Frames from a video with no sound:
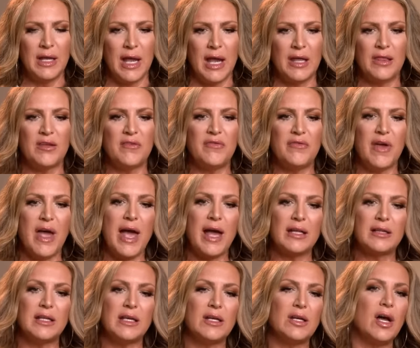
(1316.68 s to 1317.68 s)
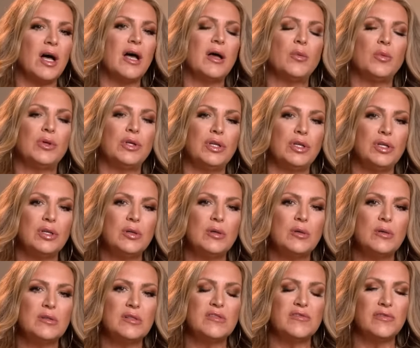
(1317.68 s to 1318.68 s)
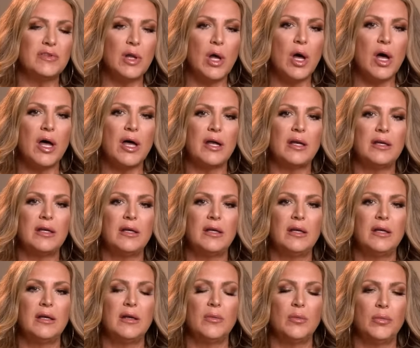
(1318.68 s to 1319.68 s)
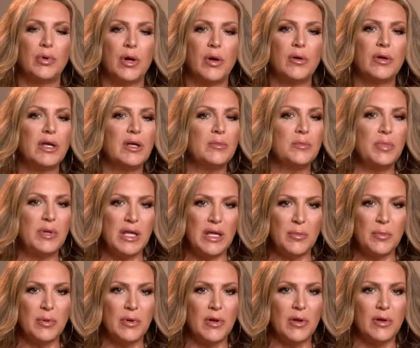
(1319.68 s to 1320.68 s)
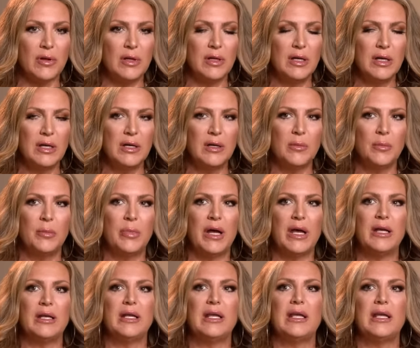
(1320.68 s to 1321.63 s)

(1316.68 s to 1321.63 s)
And the fact that God will use flawed, broken people, but